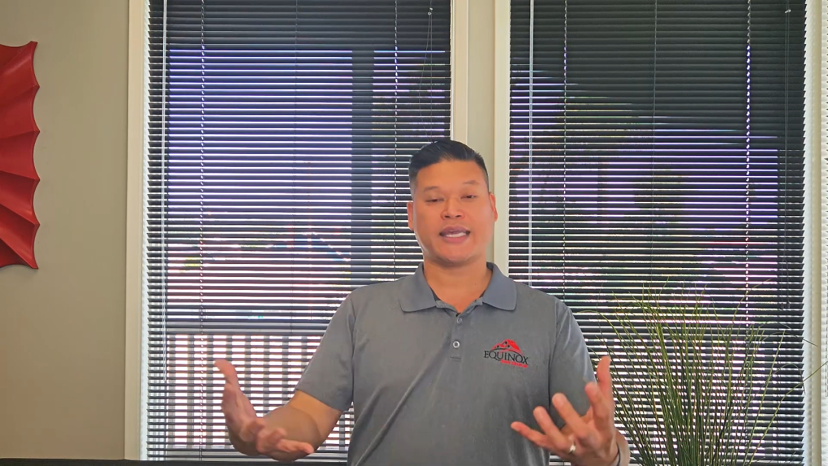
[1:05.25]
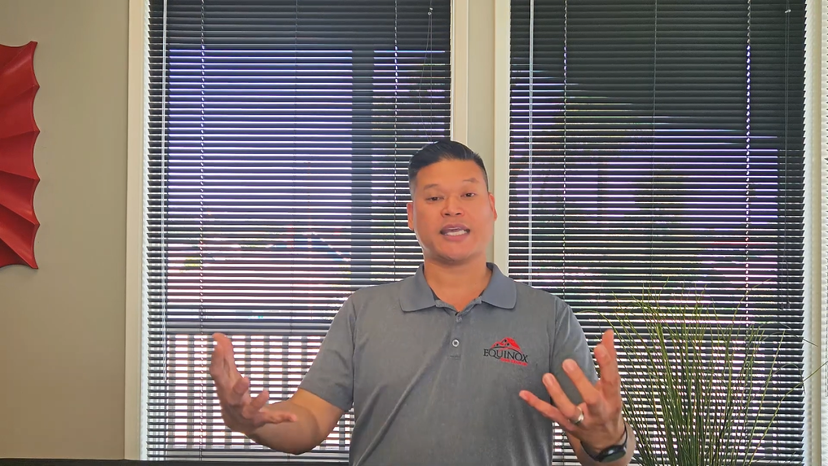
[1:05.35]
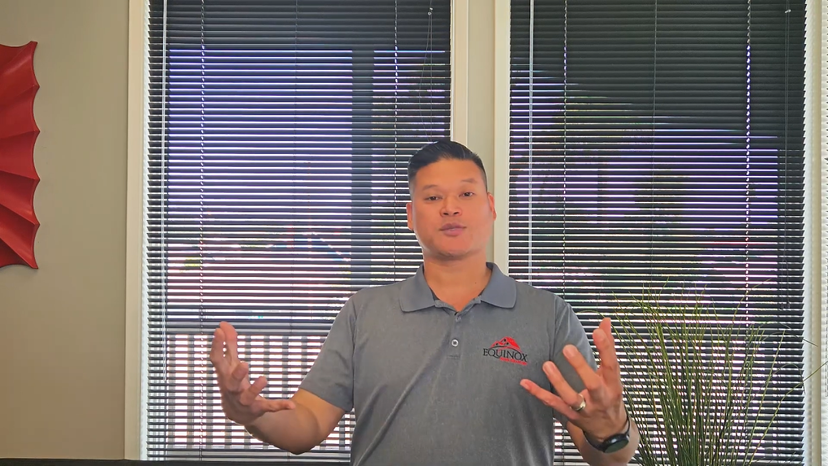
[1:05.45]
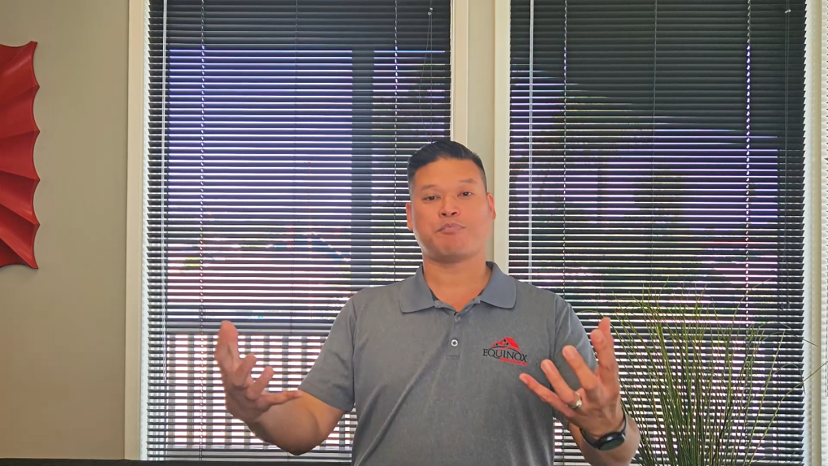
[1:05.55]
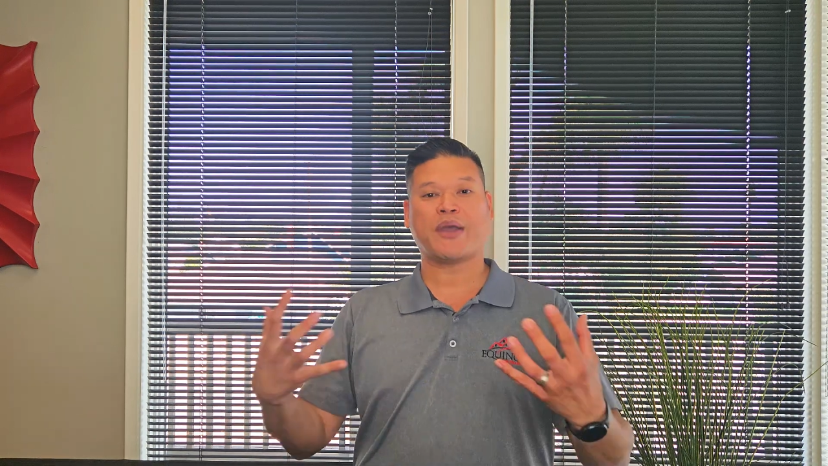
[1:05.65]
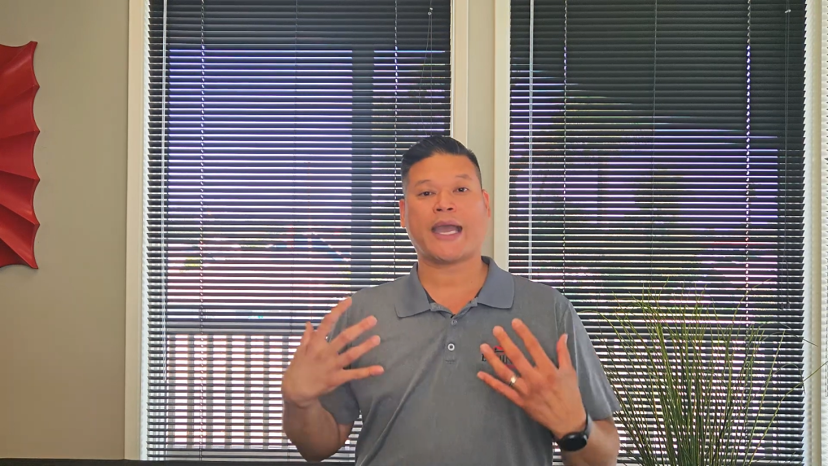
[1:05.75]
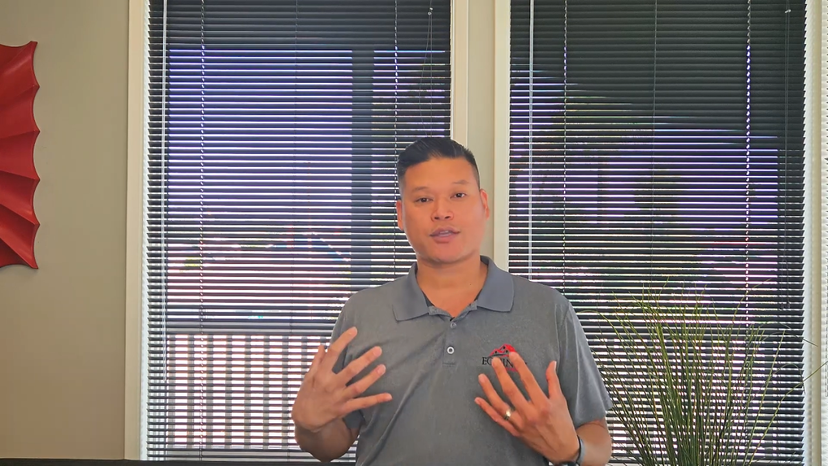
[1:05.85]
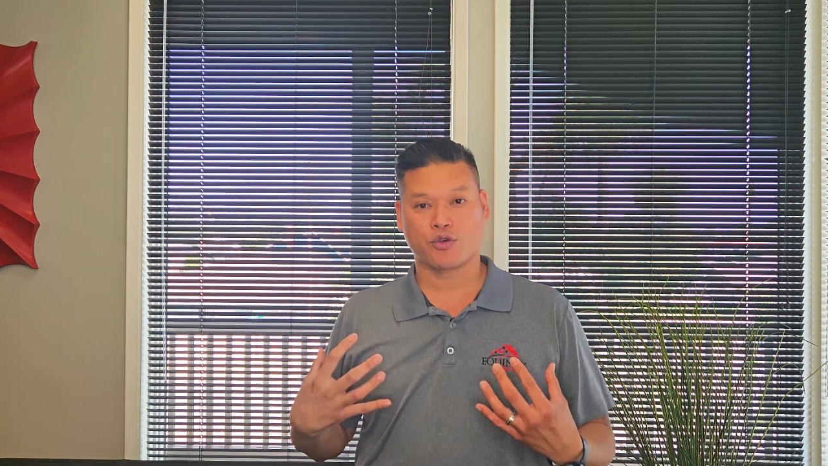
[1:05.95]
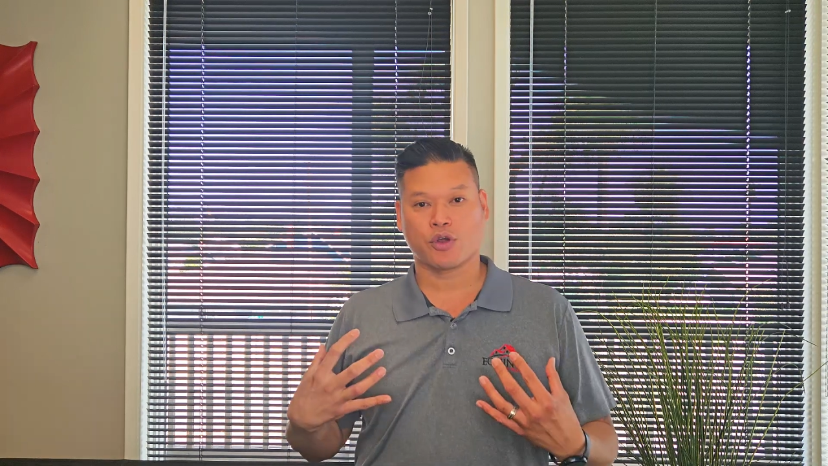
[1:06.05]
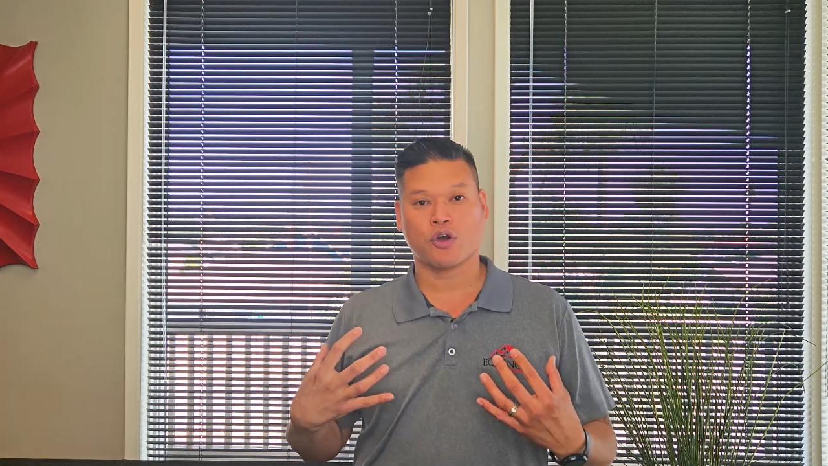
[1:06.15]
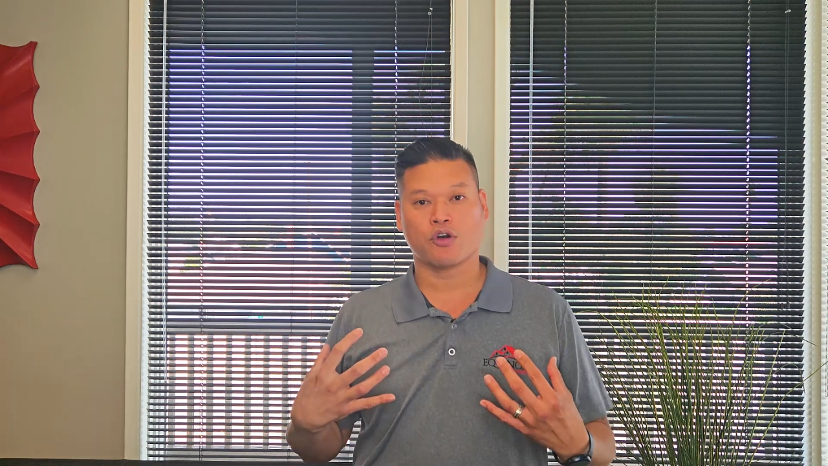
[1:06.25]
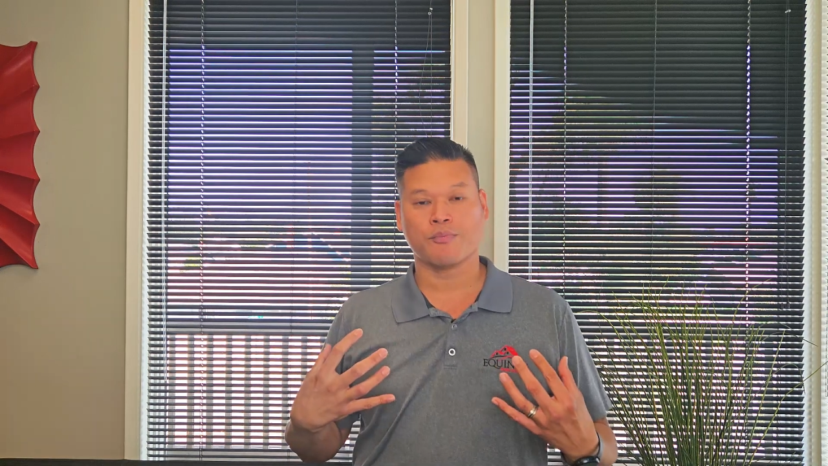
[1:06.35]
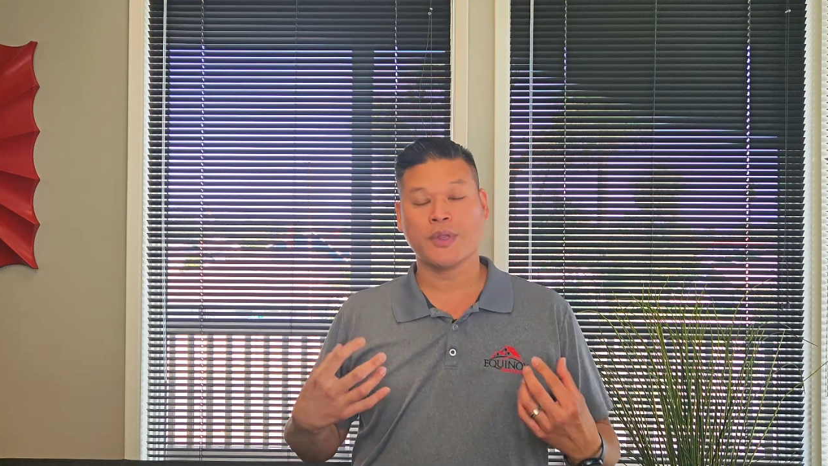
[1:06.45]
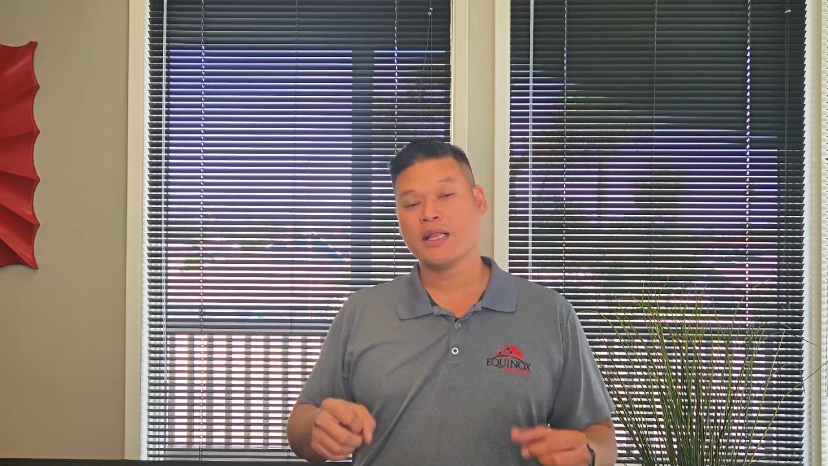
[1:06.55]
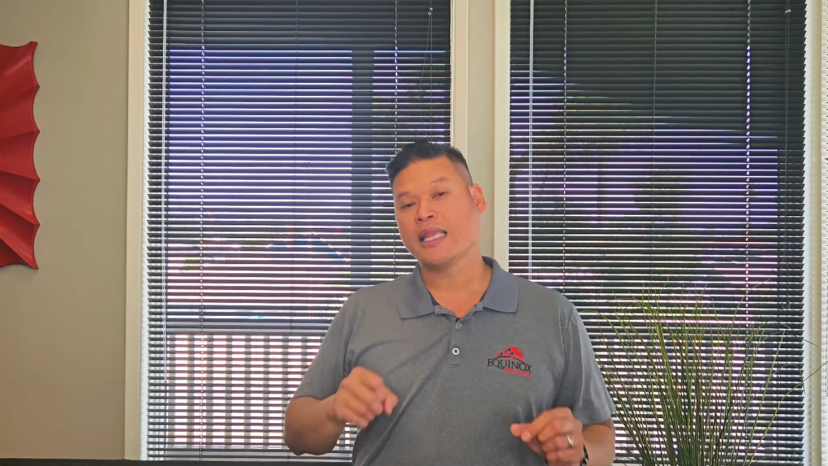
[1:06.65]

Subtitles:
takes back your home